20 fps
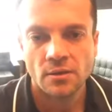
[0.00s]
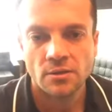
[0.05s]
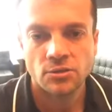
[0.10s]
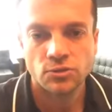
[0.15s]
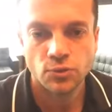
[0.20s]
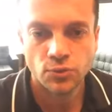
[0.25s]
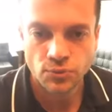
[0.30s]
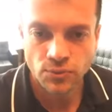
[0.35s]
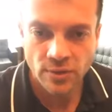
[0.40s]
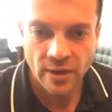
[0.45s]

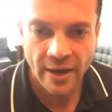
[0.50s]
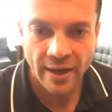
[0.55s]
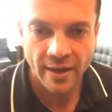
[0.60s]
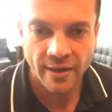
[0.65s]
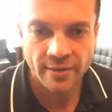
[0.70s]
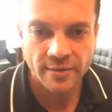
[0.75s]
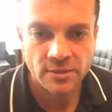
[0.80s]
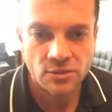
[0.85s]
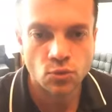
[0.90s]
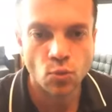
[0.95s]
to you
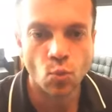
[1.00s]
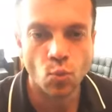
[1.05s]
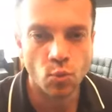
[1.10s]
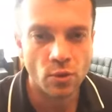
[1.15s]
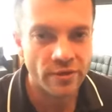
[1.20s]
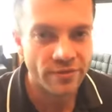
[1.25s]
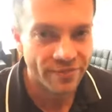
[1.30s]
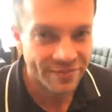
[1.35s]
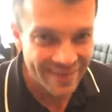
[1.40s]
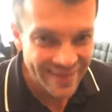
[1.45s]
guys
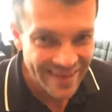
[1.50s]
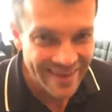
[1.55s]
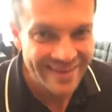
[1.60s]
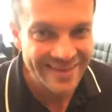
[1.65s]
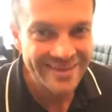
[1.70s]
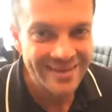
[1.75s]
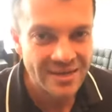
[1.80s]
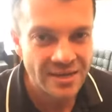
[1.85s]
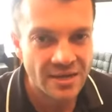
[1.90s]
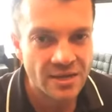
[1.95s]

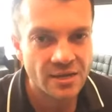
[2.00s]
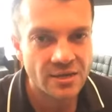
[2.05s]
within